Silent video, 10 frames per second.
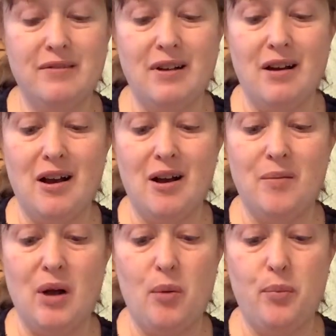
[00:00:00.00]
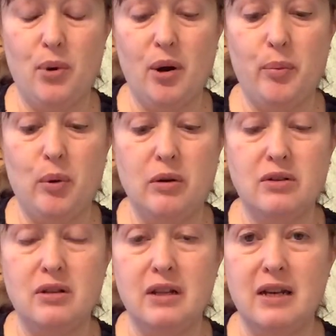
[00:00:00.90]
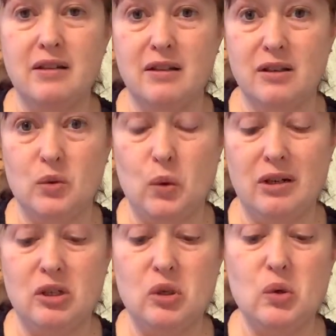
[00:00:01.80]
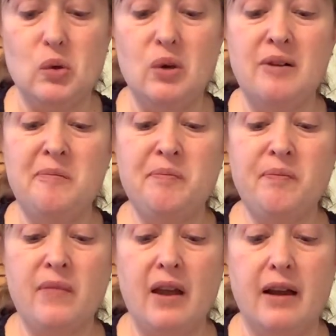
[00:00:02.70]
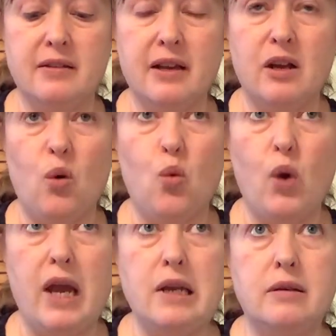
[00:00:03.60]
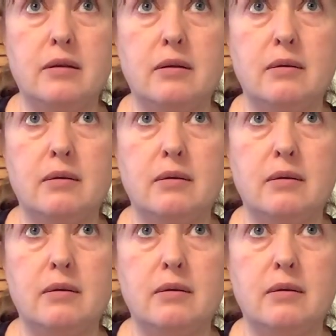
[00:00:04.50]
I'll probably post a link to this one too. It's like a white